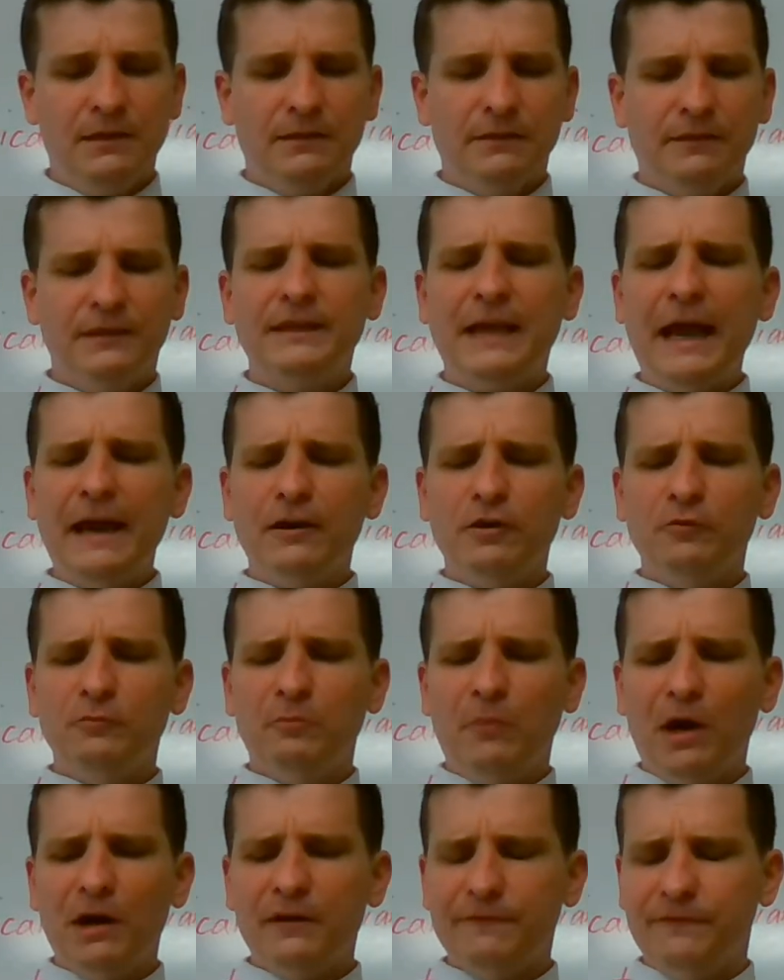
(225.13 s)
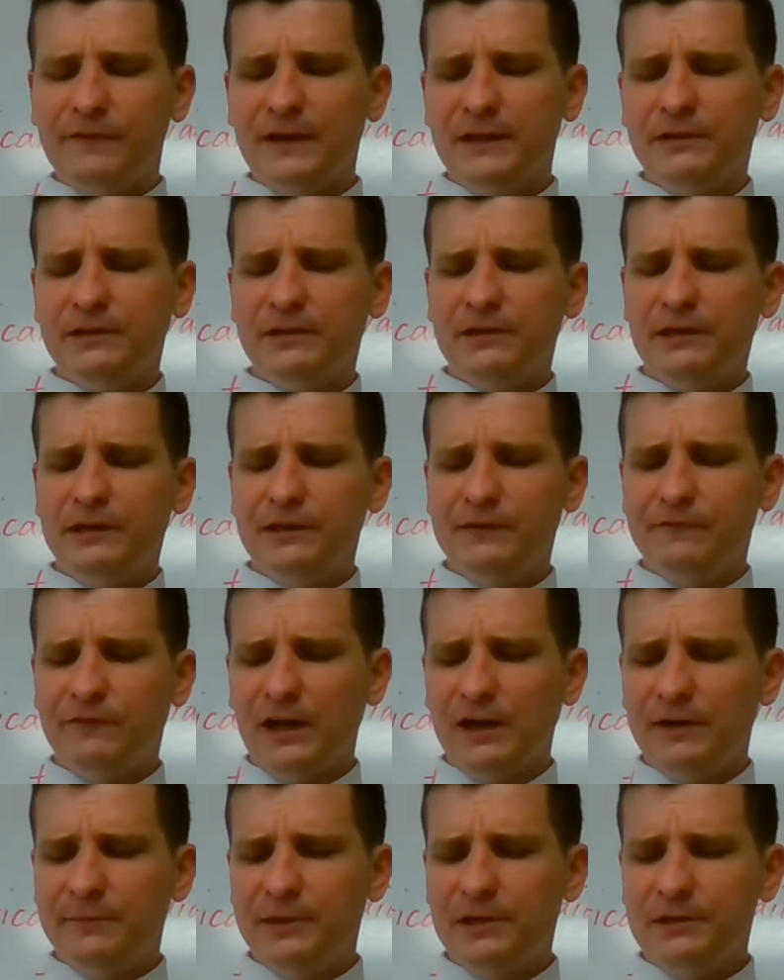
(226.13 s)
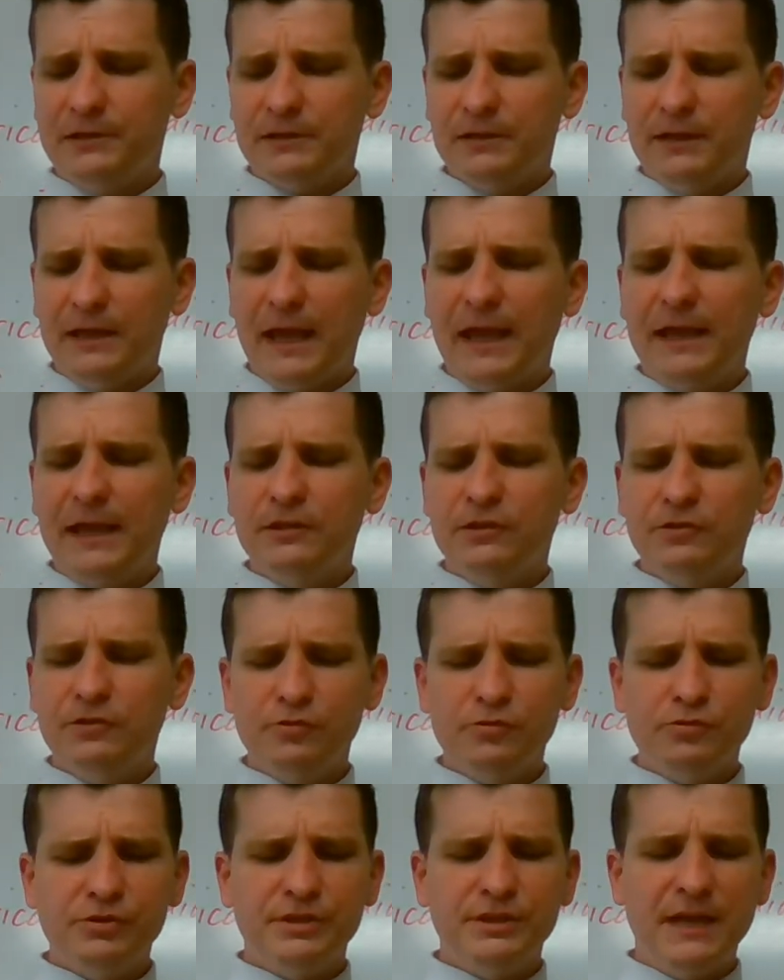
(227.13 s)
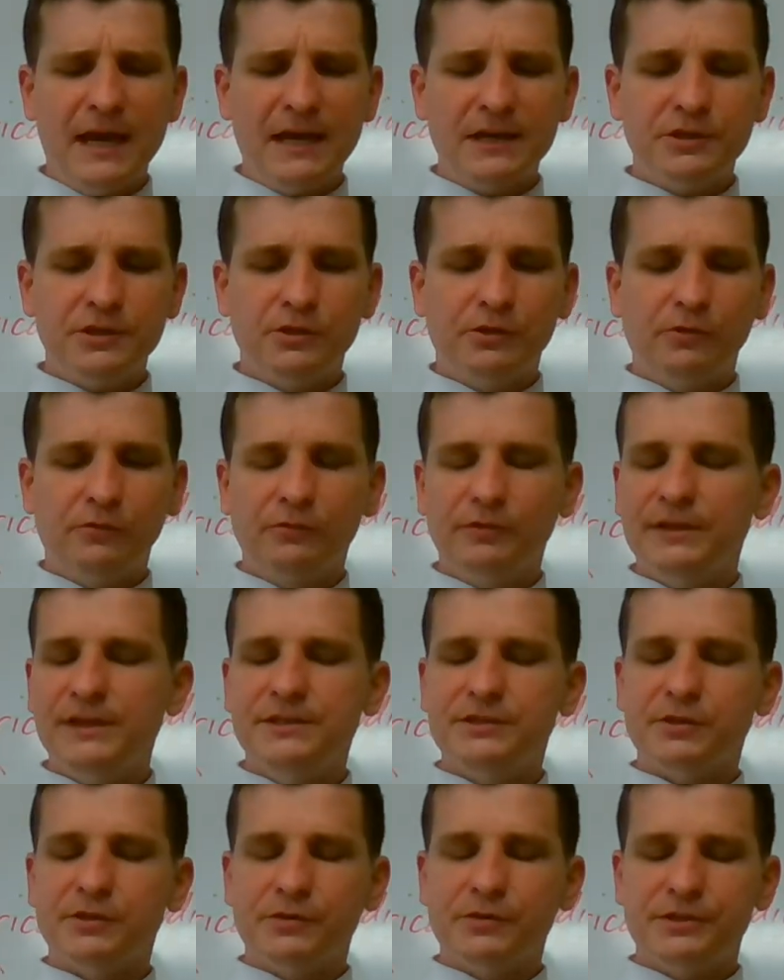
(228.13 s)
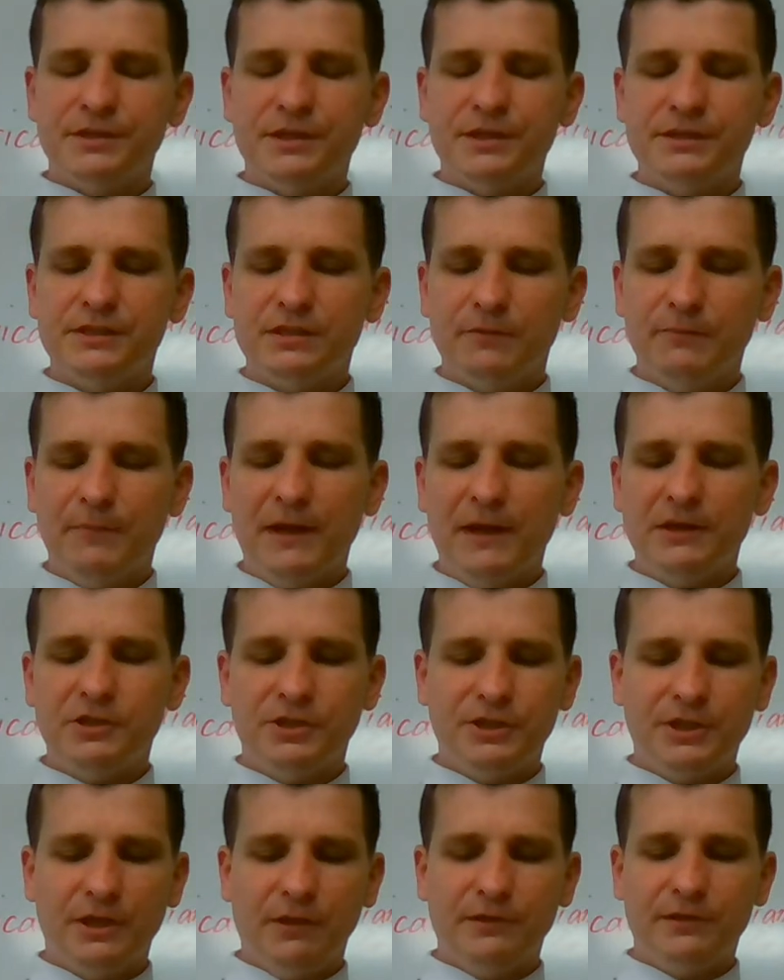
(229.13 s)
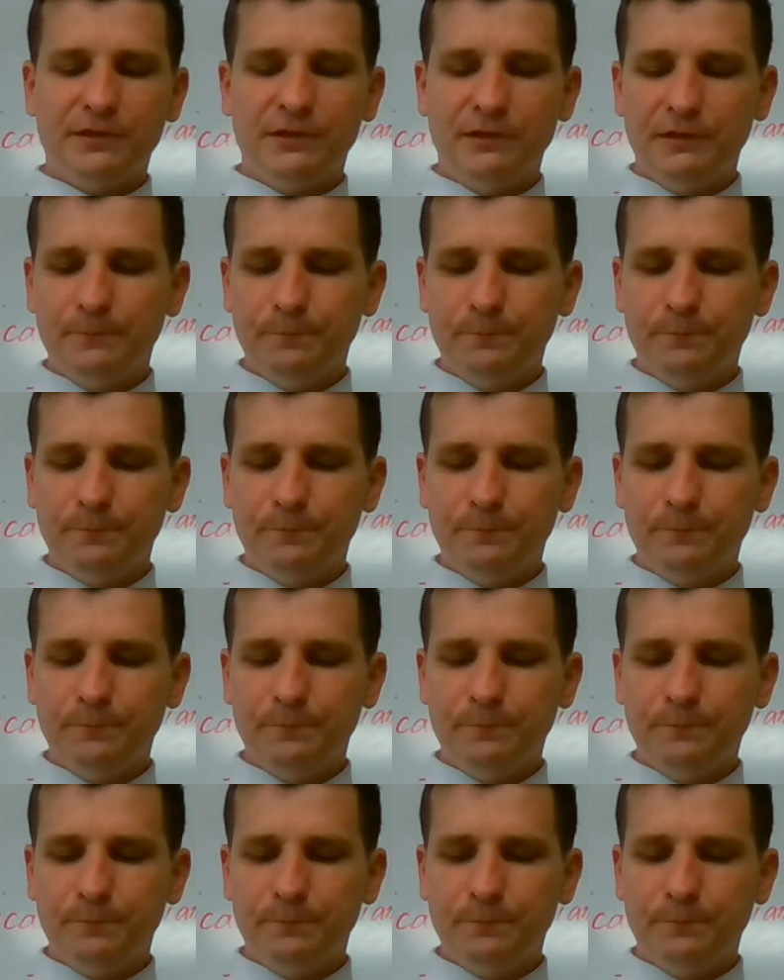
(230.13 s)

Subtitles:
The Caddo modified their environment and used natural resources to make shelter.